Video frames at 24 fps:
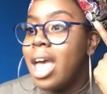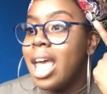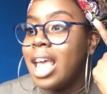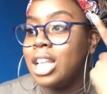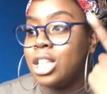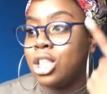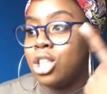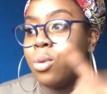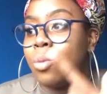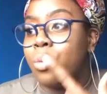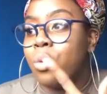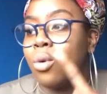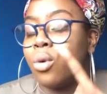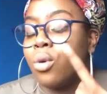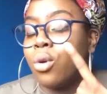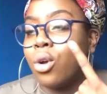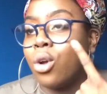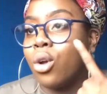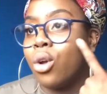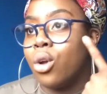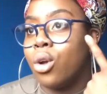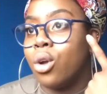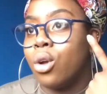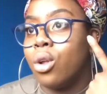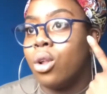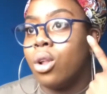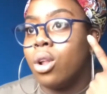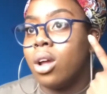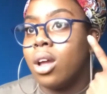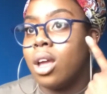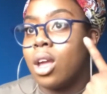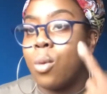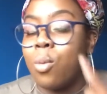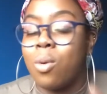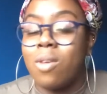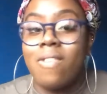If someone,
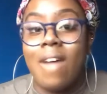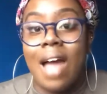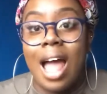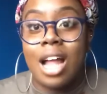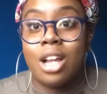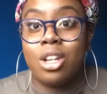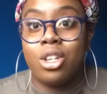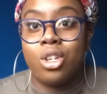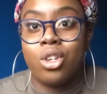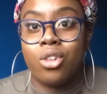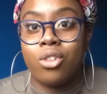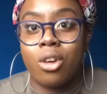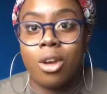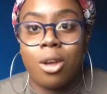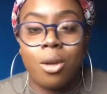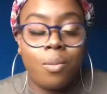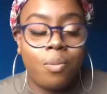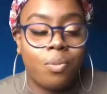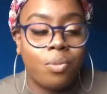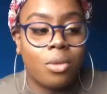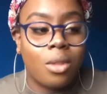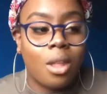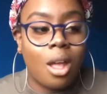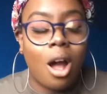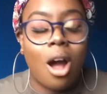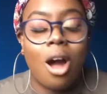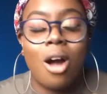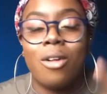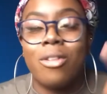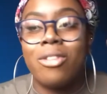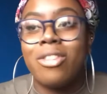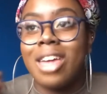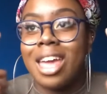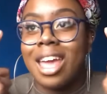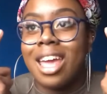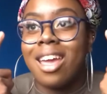like with Andrew, I
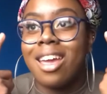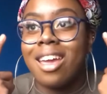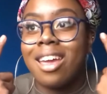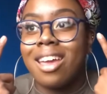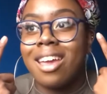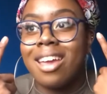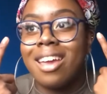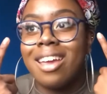think,